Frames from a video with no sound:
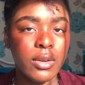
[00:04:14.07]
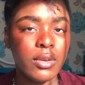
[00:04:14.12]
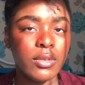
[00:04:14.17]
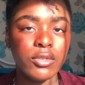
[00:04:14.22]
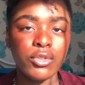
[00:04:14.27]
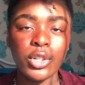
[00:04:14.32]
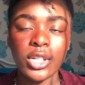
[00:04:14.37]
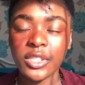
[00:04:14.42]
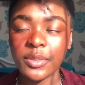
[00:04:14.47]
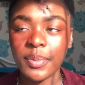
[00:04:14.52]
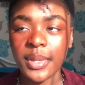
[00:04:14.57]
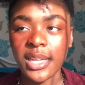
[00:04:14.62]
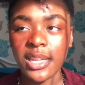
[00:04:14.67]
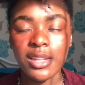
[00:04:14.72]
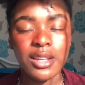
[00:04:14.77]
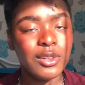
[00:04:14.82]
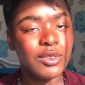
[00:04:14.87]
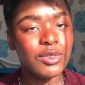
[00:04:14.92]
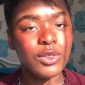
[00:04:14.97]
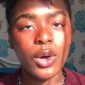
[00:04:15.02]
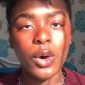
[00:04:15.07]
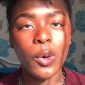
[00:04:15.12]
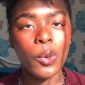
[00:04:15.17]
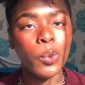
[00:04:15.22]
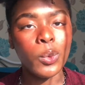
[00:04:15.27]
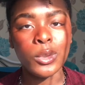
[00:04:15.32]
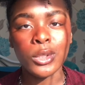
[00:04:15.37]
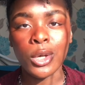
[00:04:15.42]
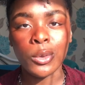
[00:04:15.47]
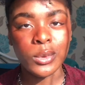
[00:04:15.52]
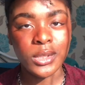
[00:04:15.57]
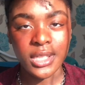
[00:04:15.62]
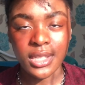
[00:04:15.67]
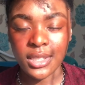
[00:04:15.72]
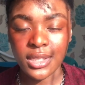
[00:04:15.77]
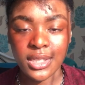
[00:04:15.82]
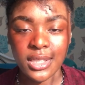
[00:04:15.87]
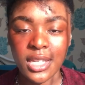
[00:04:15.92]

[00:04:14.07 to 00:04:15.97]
Trust me, no one will notice.